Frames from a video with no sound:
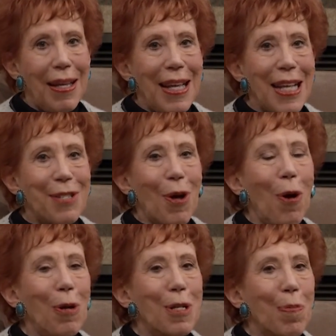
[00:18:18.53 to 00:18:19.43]
It's the
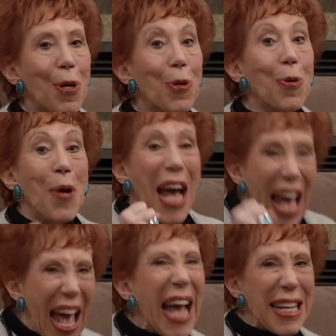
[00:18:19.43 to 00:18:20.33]
Holy Spirit who
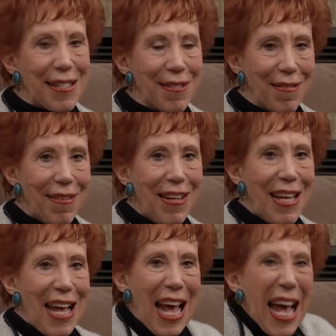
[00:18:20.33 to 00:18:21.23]
acts
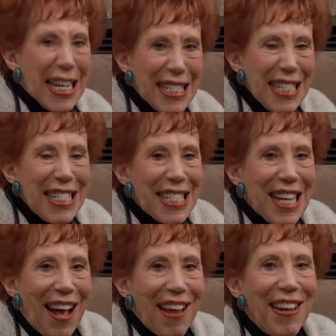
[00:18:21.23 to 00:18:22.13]

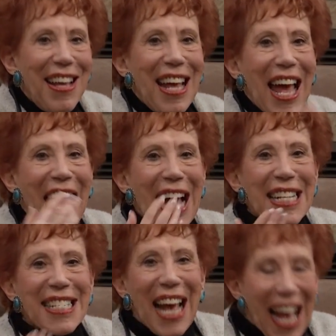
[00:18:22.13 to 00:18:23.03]
inside,
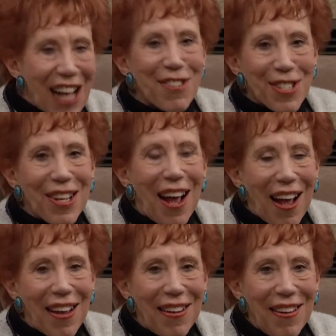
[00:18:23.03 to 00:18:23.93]
acts
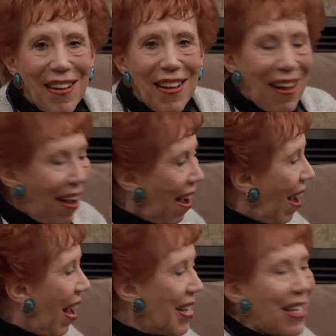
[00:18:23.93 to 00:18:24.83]
outside.
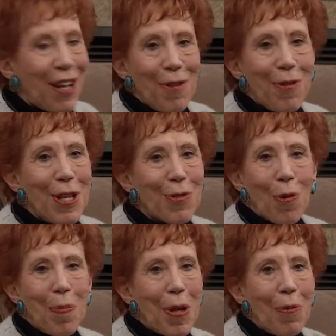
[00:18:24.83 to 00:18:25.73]
I tell you, this
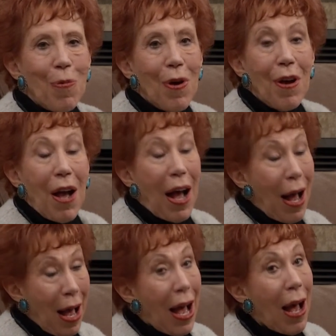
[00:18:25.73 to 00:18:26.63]
will be,
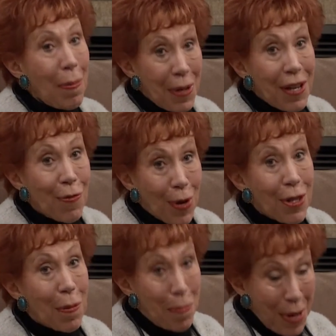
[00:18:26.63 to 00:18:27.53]
I believe, one of
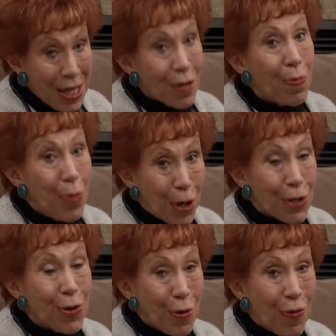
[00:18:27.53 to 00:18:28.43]
the best
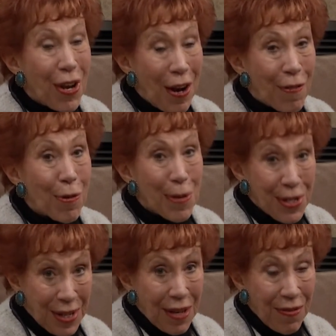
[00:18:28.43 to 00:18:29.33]
books you've ever
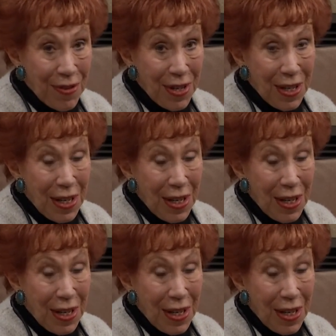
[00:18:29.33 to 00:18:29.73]
received.